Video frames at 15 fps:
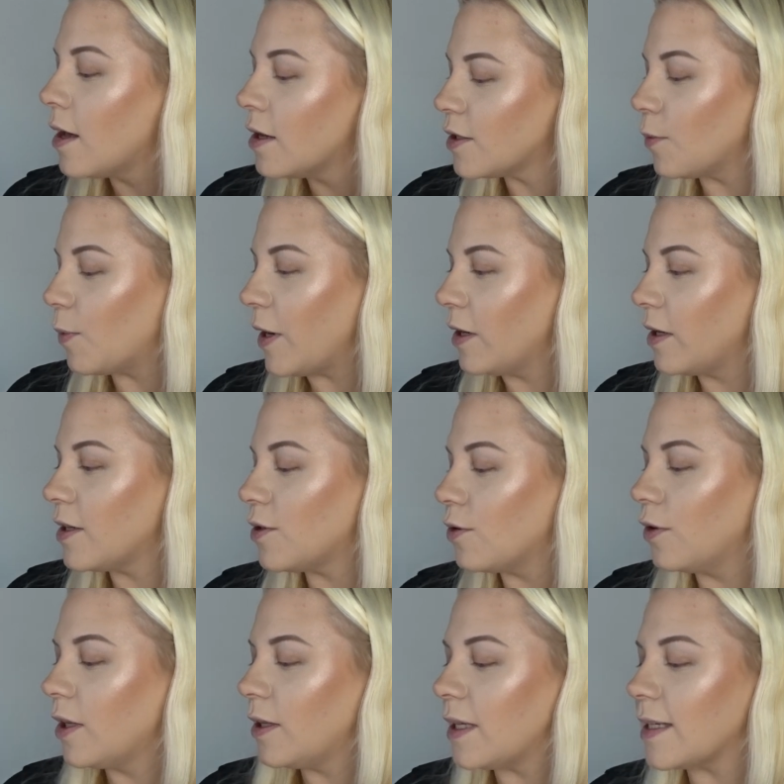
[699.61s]
So when I
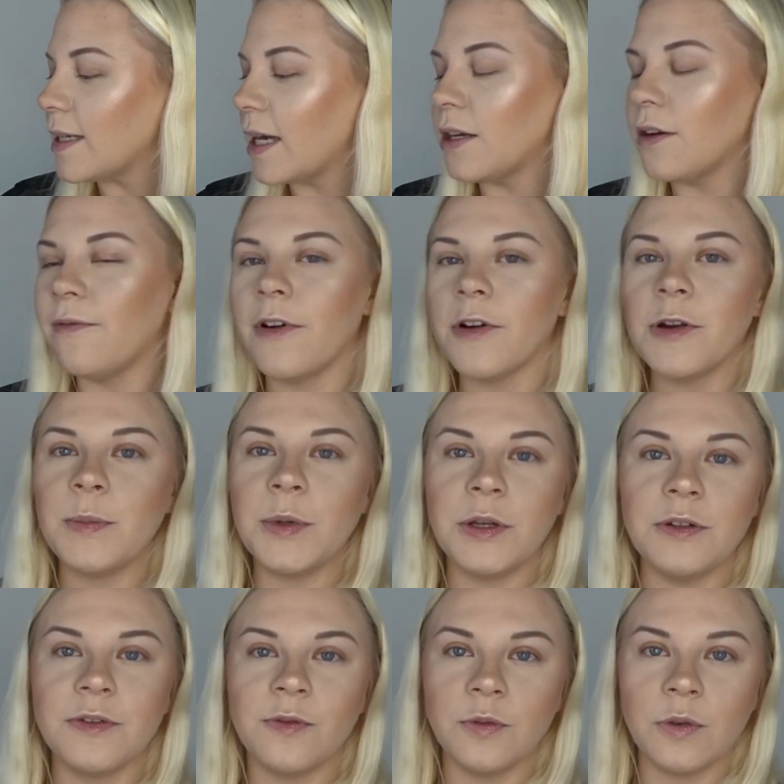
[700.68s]
saw that this had a very
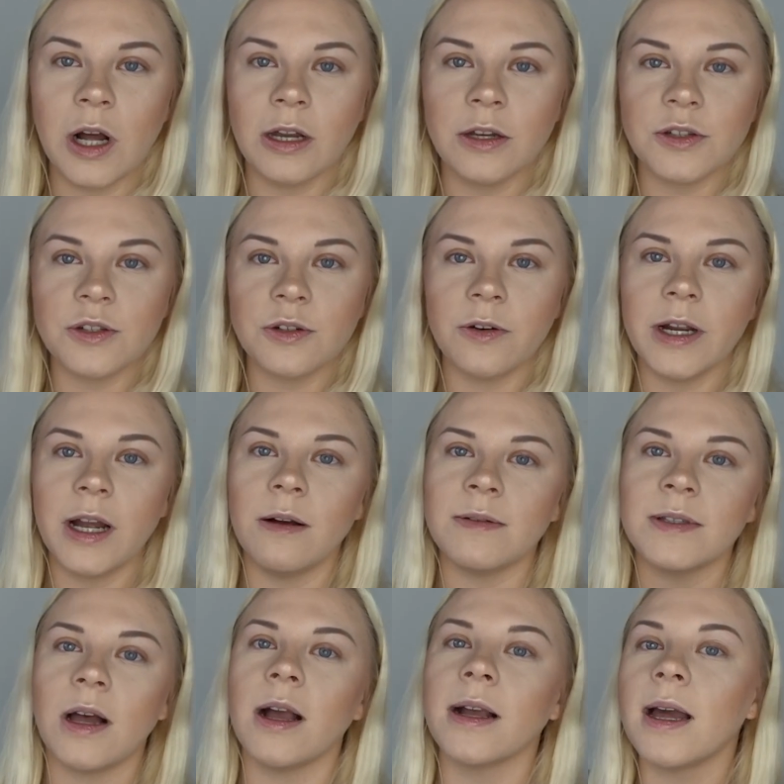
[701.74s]
beautiful color story, I
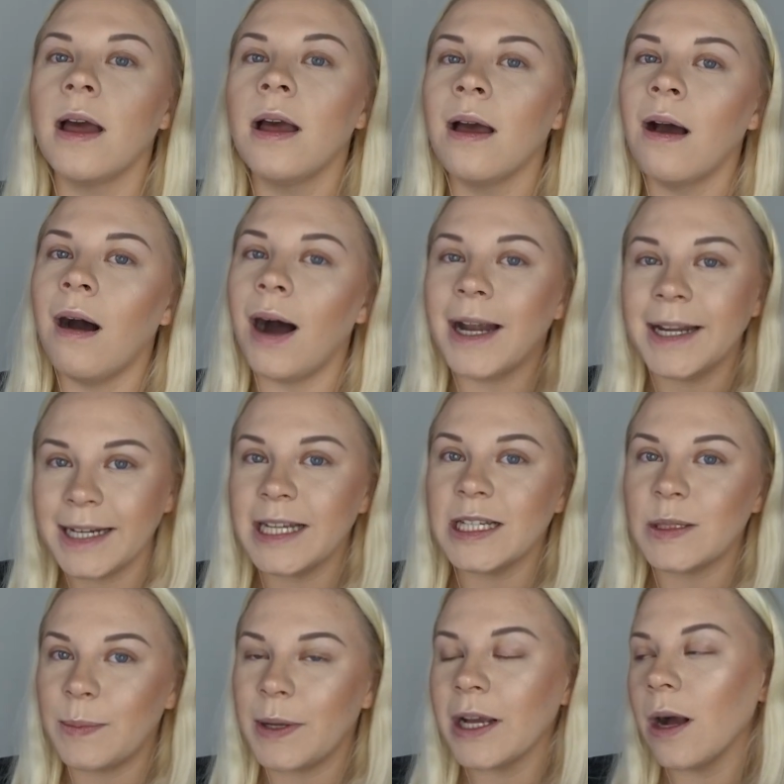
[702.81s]
was like, I need
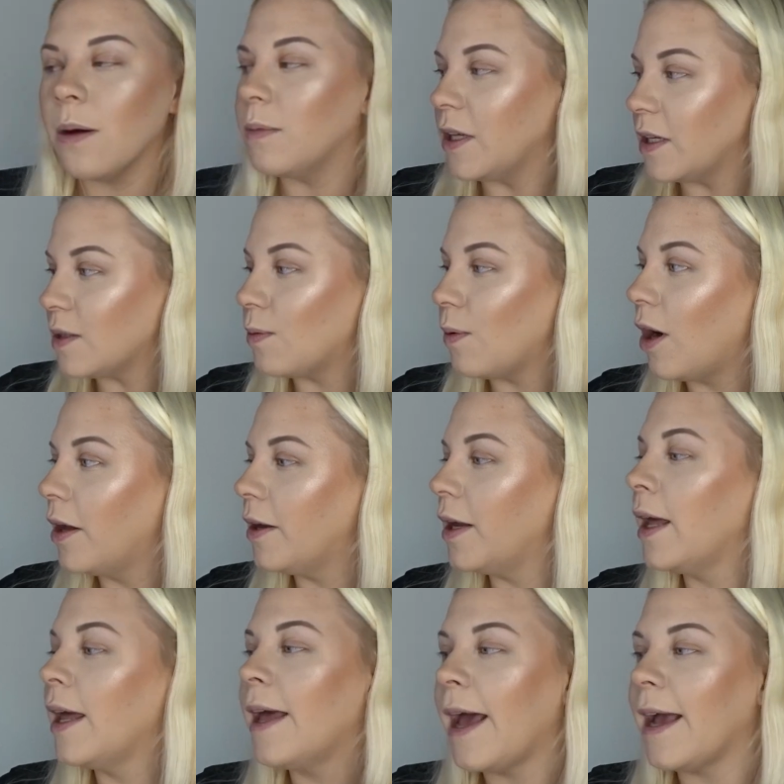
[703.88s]
to pick up this
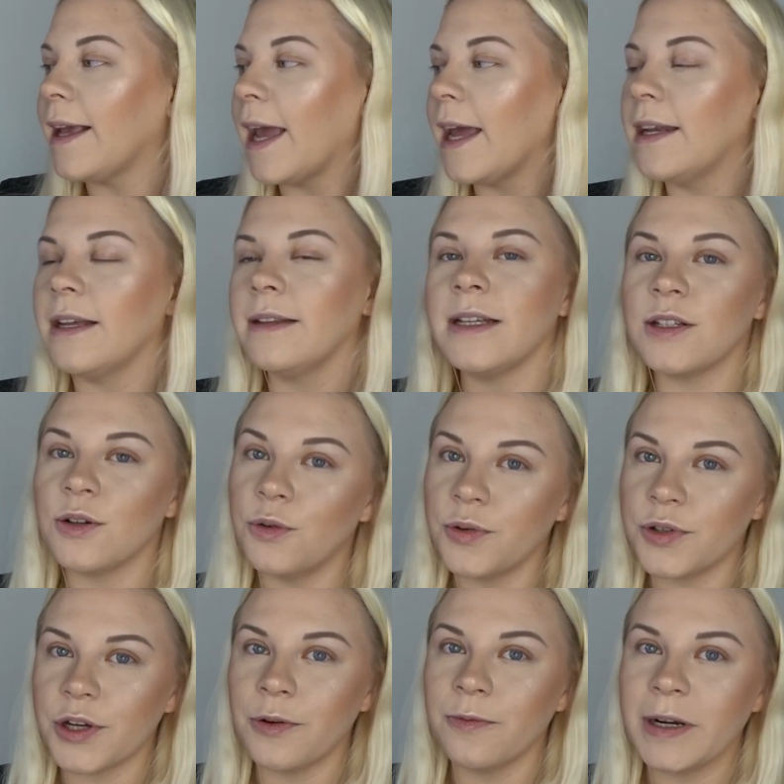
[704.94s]
one. Again, this
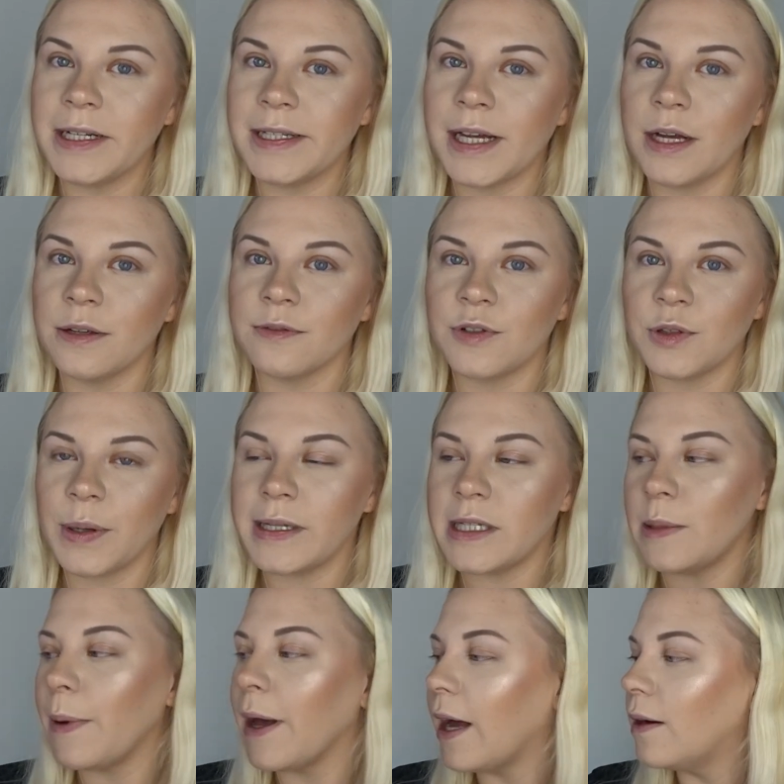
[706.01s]
also retails for
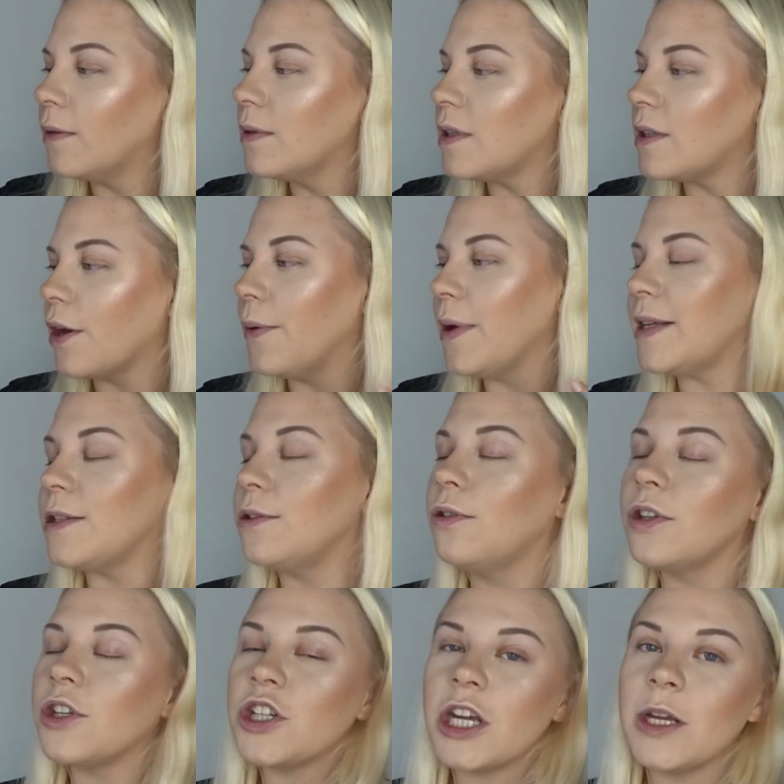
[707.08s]
£20, so it's
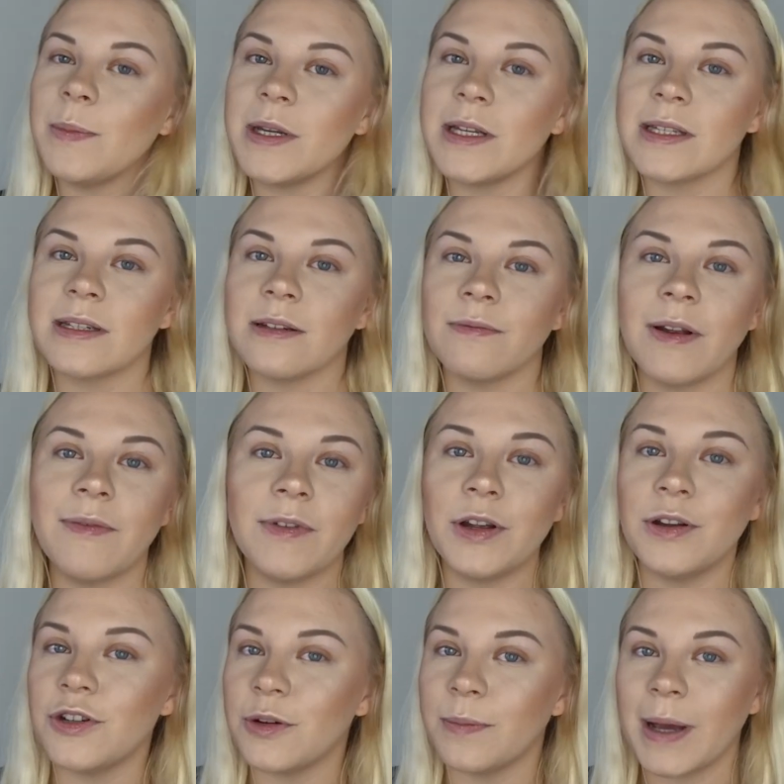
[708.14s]
not the cheapest
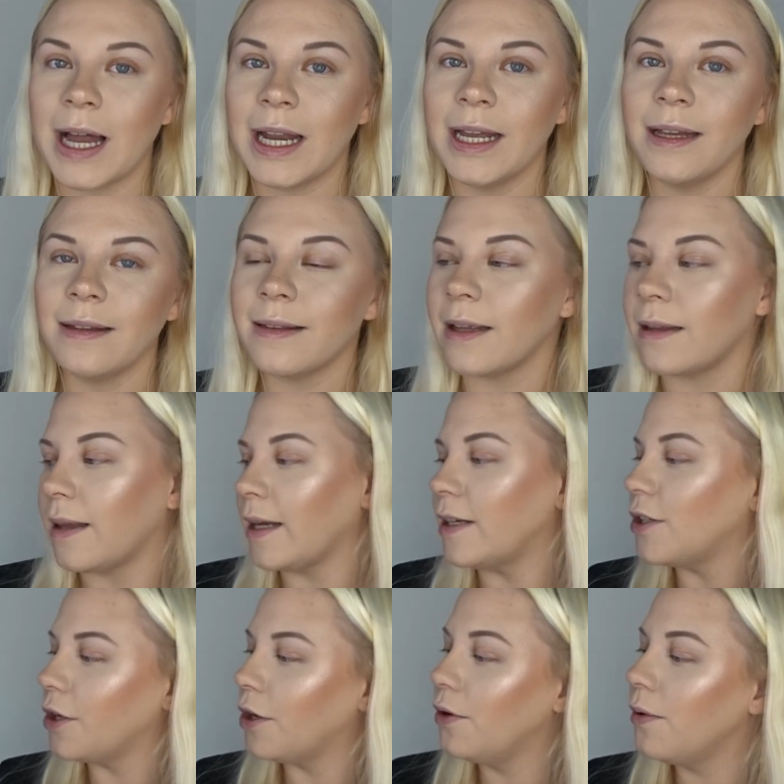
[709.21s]
Revolution palette that they
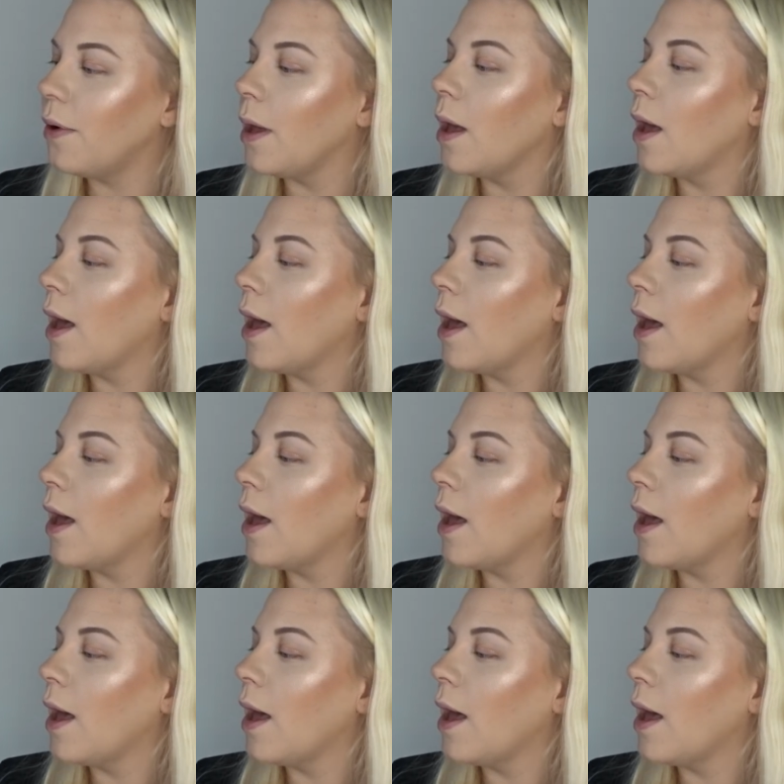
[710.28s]
do.